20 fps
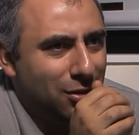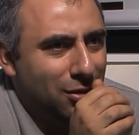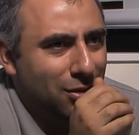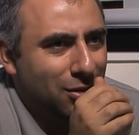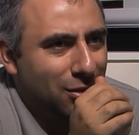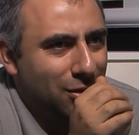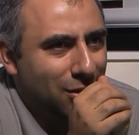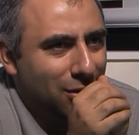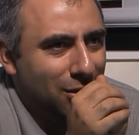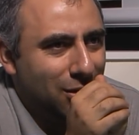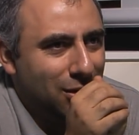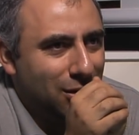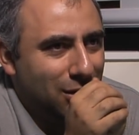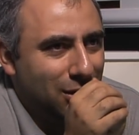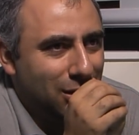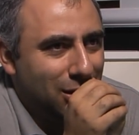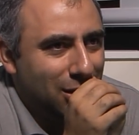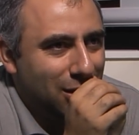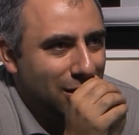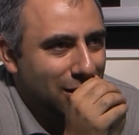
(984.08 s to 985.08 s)

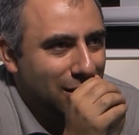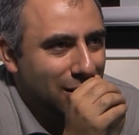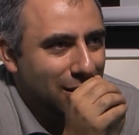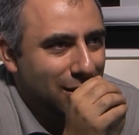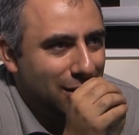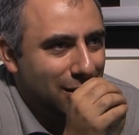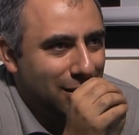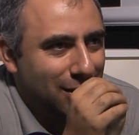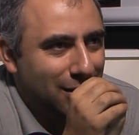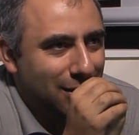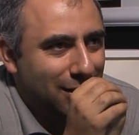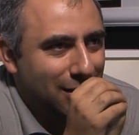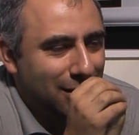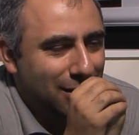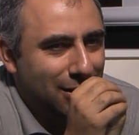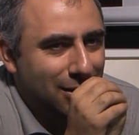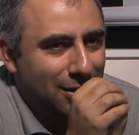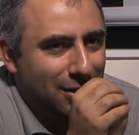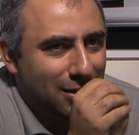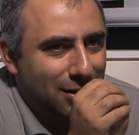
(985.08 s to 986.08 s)

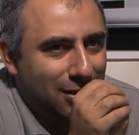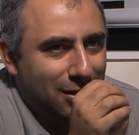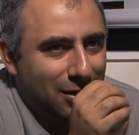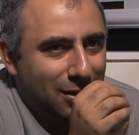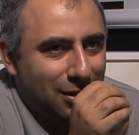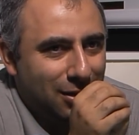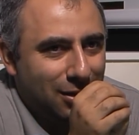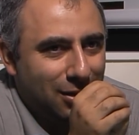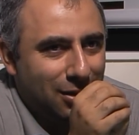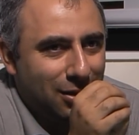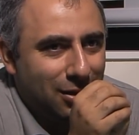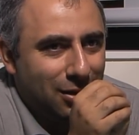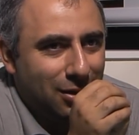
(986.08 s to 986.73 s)
No one is speaking in this clip.